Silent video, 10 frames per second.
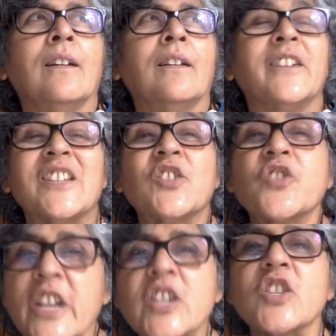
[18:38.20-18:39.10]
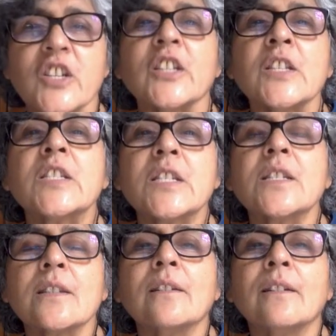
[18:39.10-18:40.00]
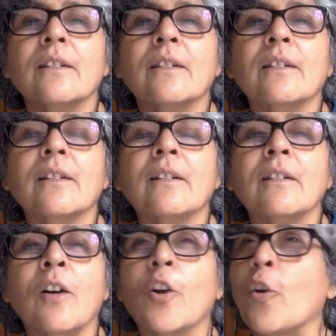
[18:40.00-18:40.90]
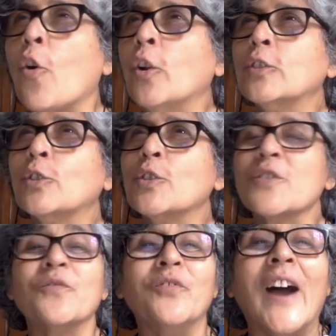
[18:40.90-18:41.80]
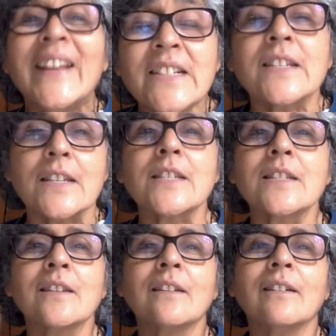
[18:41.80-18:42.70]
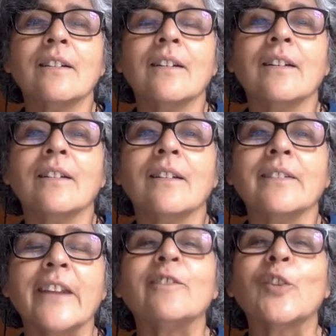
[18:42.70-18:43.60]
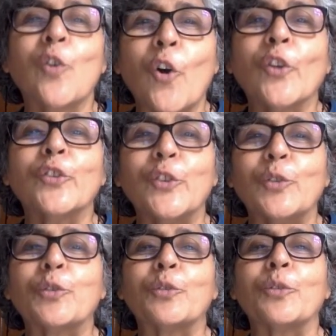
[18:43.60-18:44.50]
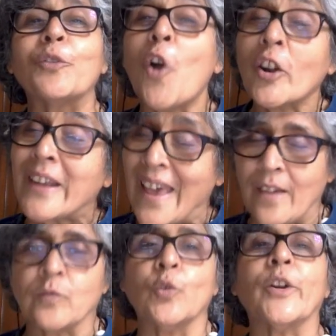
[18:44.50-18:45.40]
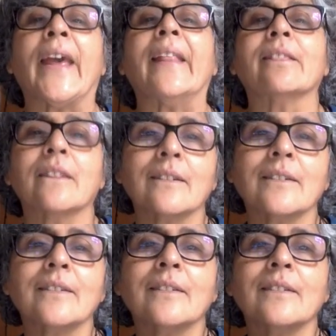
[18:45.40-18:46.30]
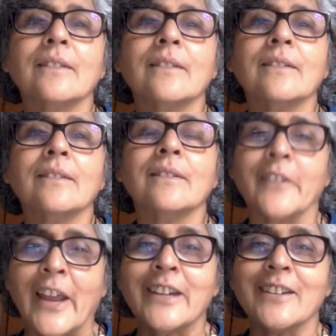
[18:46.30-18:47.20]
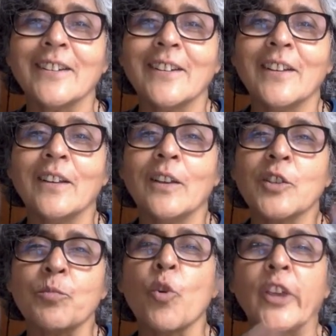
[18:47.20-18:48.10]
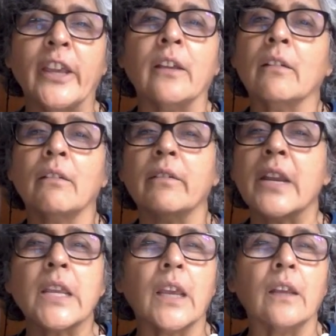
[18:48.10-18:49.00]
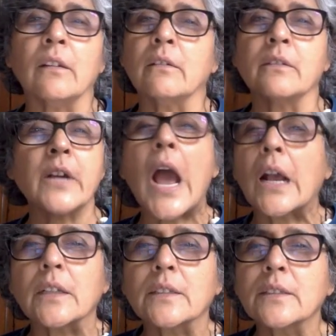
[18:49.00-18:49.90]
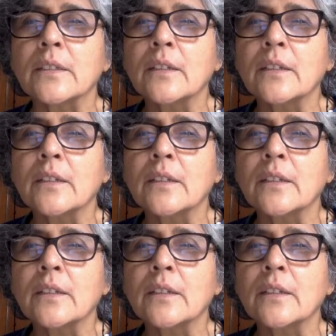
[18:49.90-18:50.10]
restrictions or all those vices that will cause you to not have good health, right? Smoking, drinking, drugs,